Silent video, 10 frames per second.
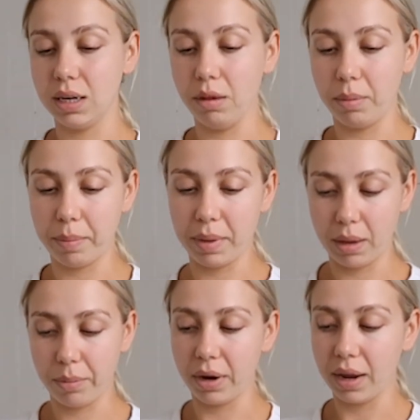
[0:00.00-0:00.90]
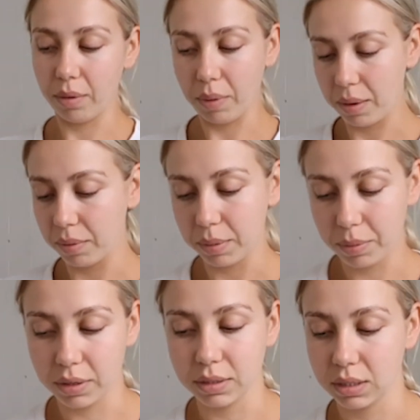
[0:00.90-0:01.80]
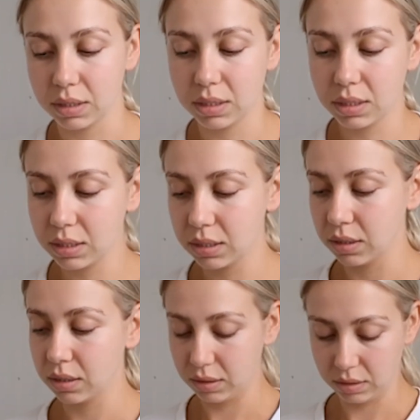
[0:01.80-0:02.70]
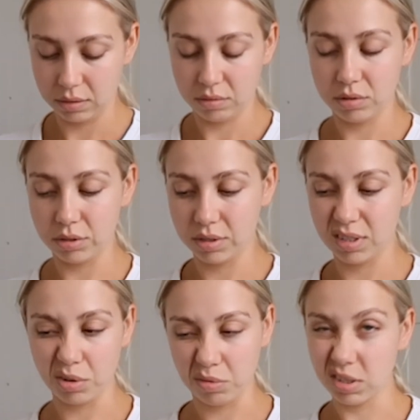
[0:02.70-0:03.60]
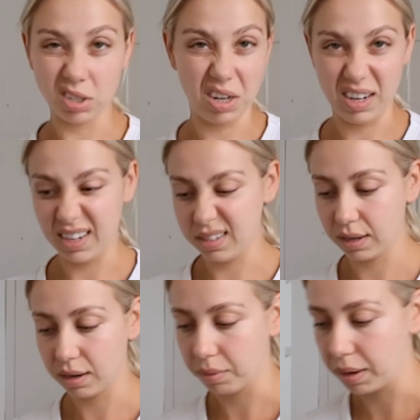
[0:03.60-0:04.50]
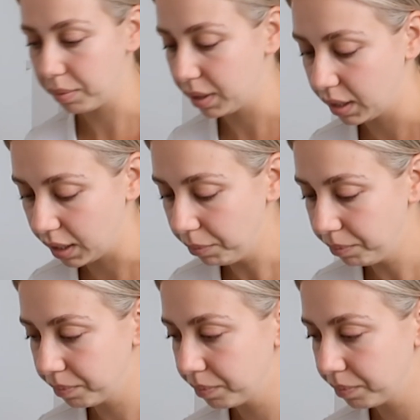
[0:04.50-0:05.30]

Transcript: a little bit big, but I got away with it because it's just the style it is. I got away with it, you know?